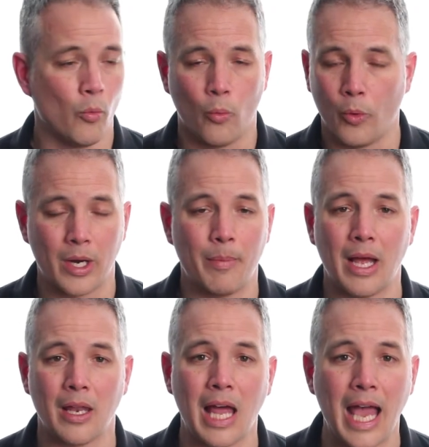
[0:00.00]
What
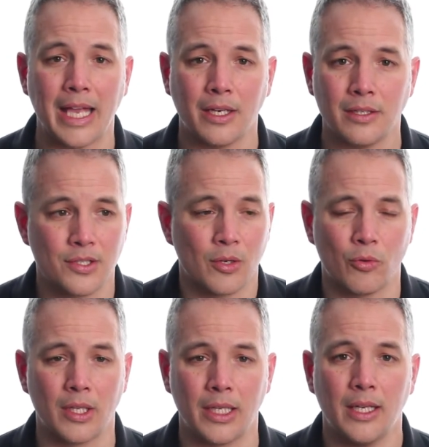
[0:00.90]
about lying? Does it
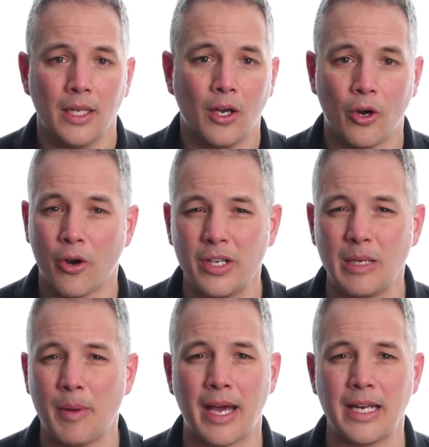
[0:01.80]
really hurt
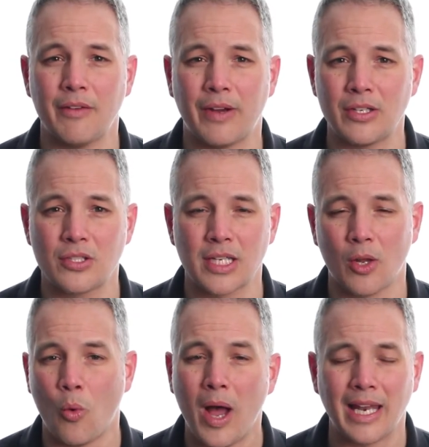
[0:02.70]
anybody if I just tell
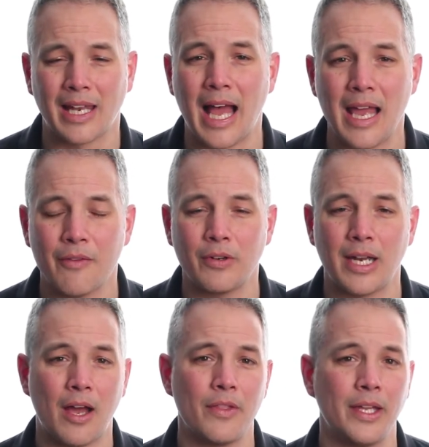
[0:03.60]
a white lie every
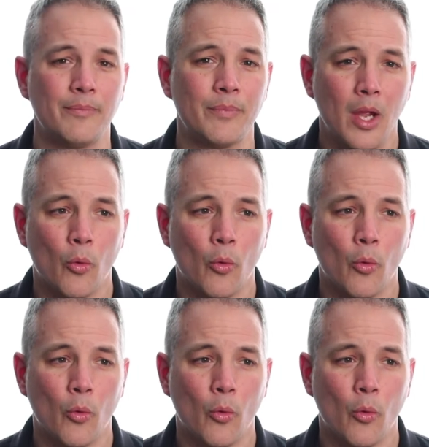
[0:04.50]
now and then?